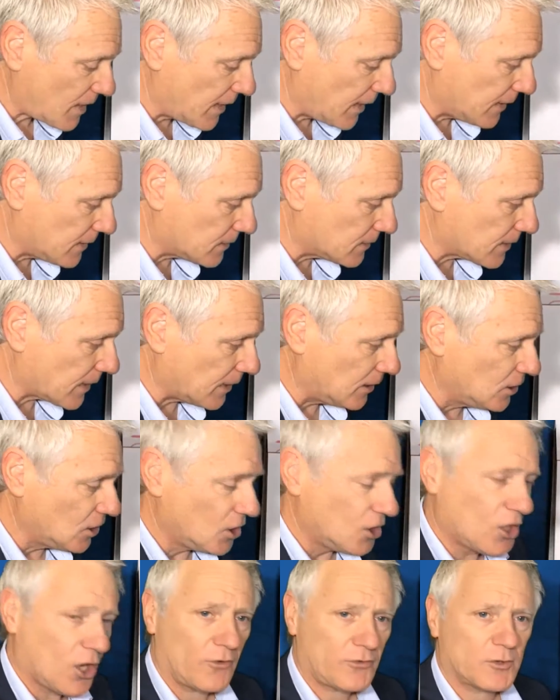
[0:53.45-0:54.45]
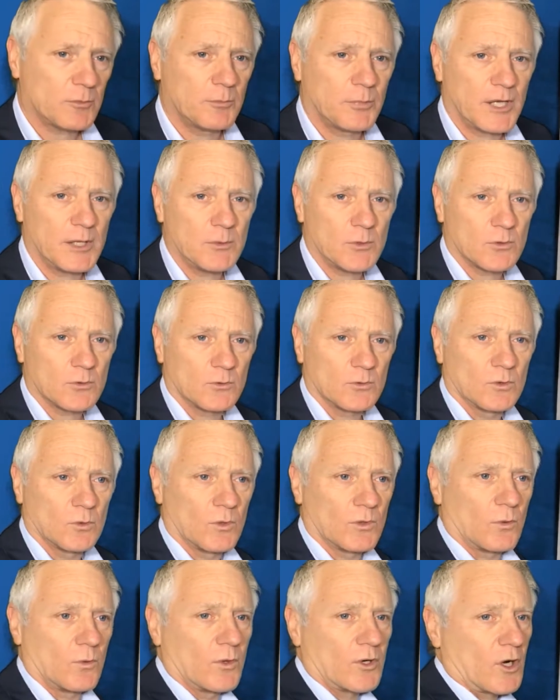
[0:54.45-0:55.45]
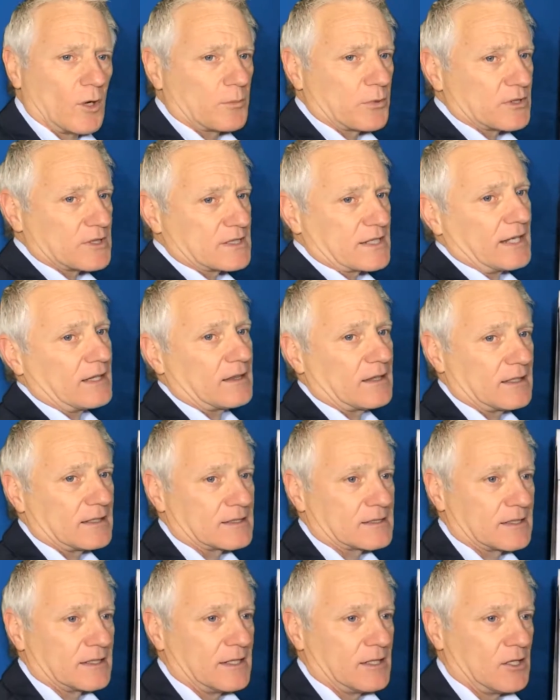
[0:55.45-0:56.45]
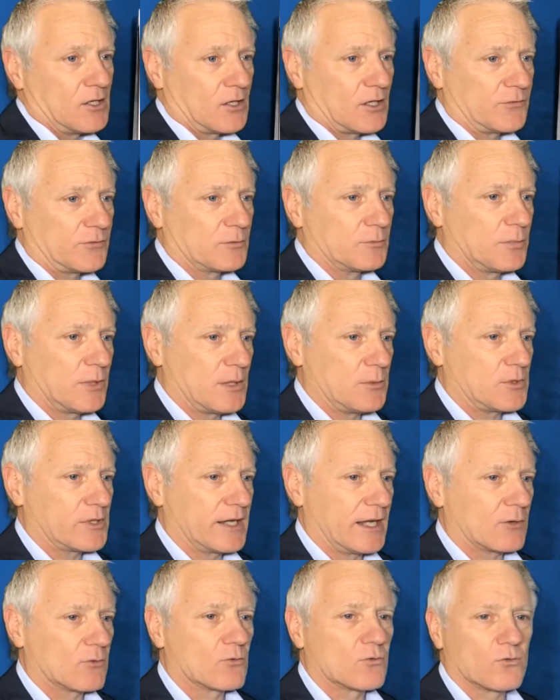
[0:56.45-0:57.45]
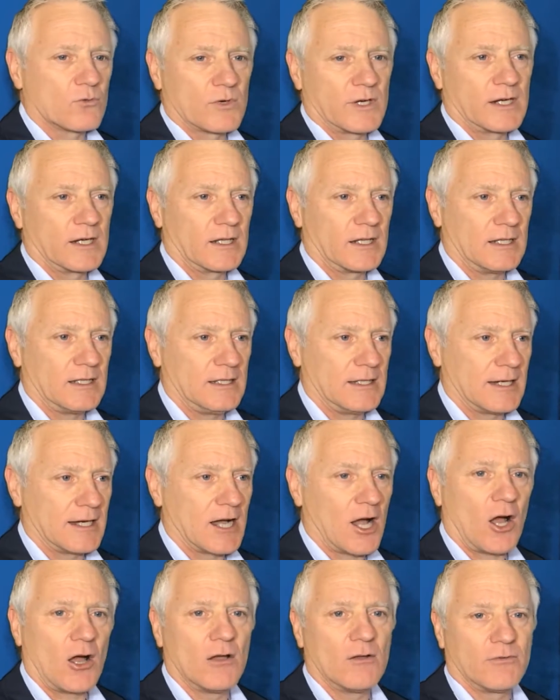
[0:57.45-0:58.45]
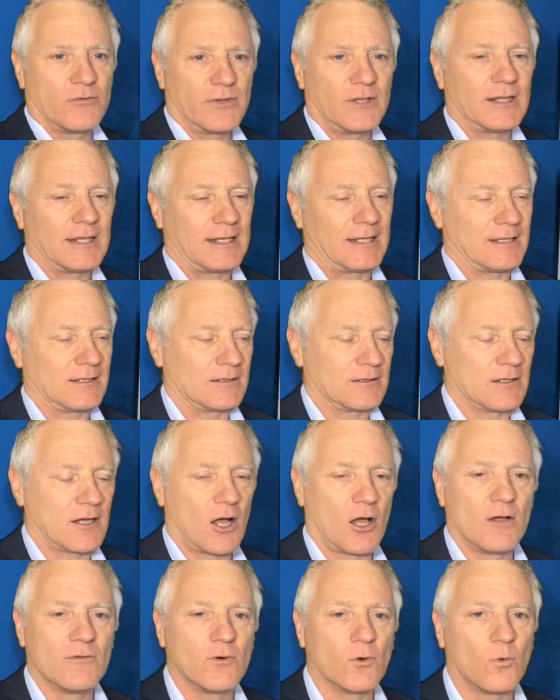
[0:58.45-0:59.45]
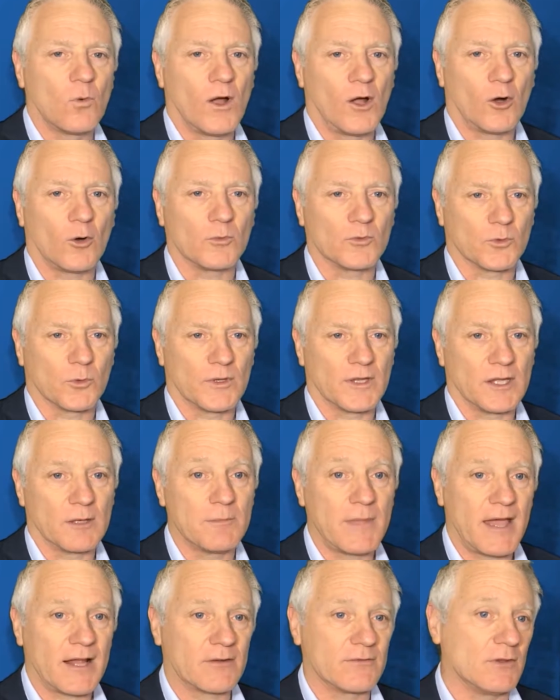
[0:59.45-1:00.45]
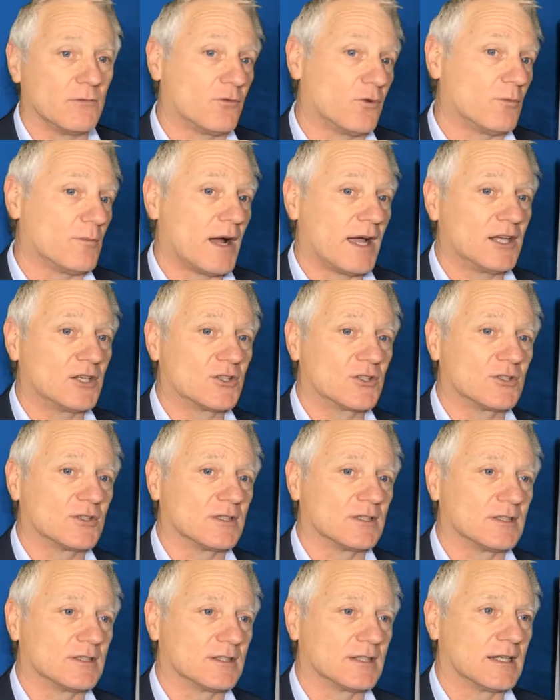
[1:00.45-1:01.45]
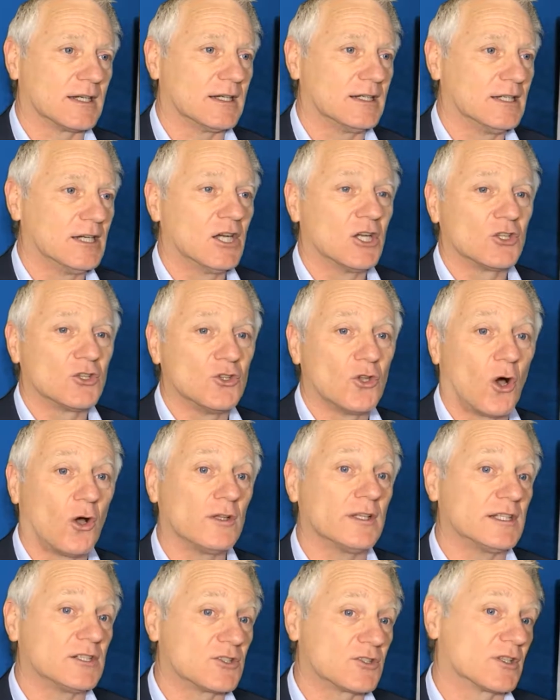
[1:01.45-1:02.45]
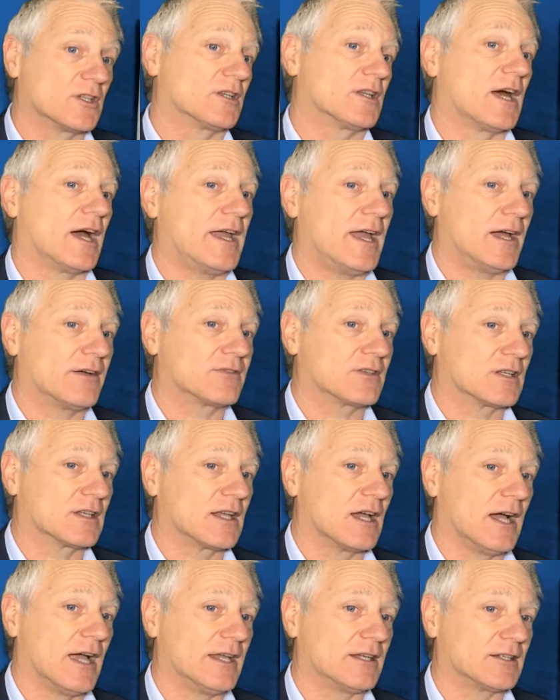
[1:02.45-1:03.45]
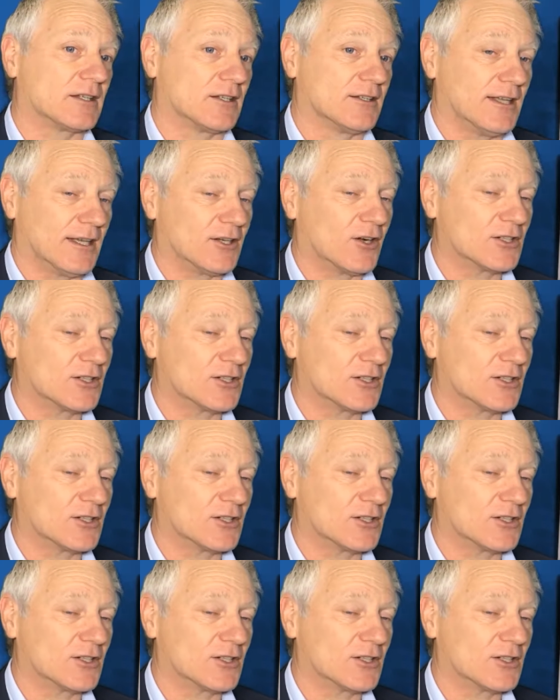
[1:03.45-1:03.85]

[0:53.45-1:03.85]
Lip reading: And often people, when I present this, often people get really feeling overwhelmed with the amount of information and knowledge that they have to gain.